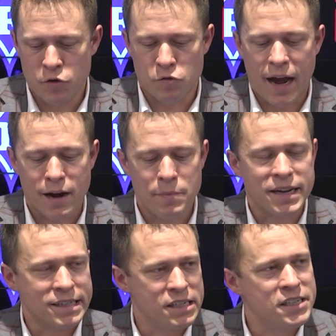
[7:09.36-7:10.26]
got to be
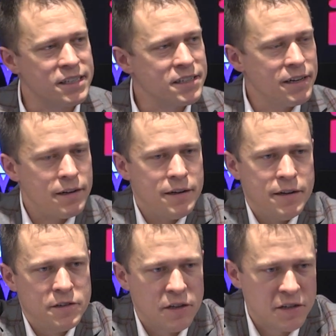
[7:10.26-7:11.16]
consistent
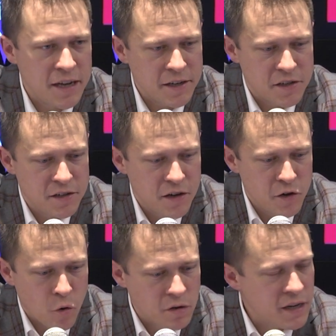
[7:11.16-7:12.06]
to teach
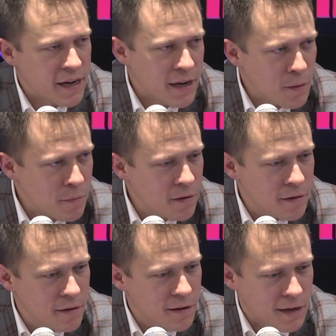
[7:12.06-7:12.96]
your team
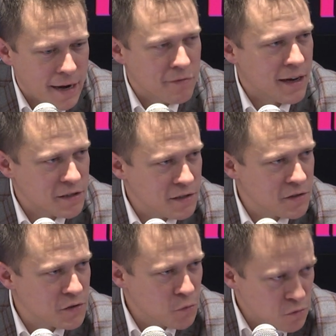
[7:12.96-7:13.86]
life
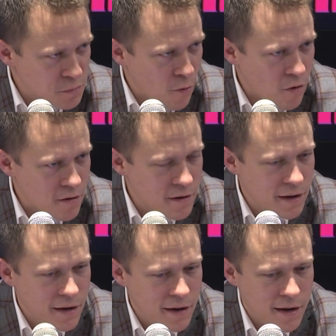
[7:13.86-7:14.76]
lessons through sport.
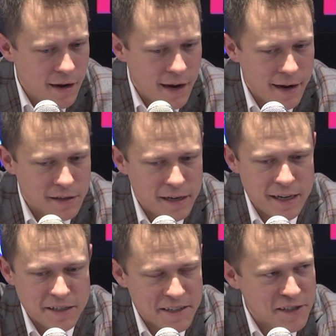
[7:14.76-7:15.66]
And that's
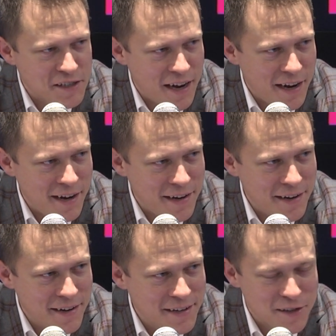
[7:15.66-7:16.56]
easy to say.
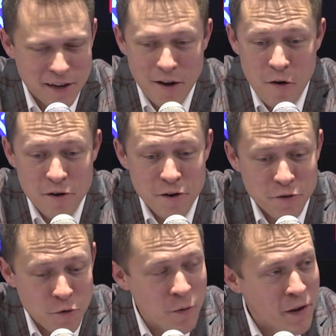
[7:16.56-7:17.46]
It's a lot harder to
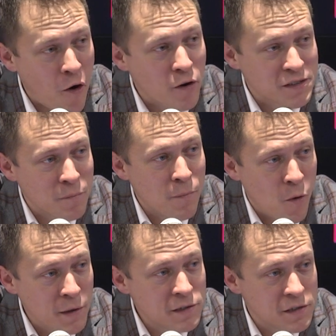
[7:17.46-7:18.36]
do in the hardest of
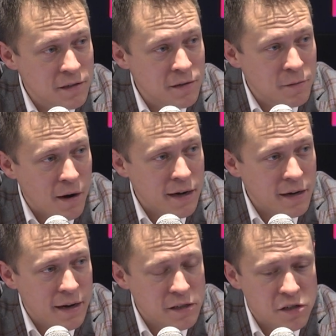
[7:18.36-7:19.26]
moments, right?
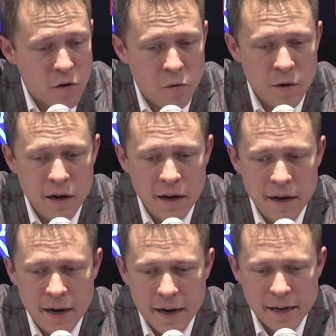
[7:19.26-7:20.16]
And so
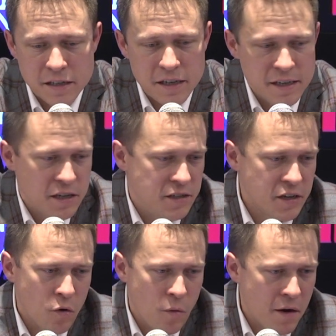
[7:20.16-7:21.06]
it's a
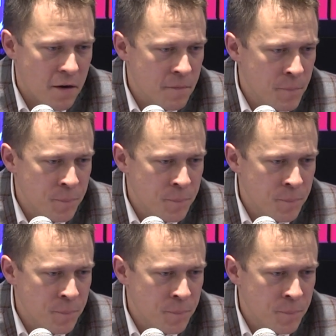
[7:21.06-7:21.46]
deal where,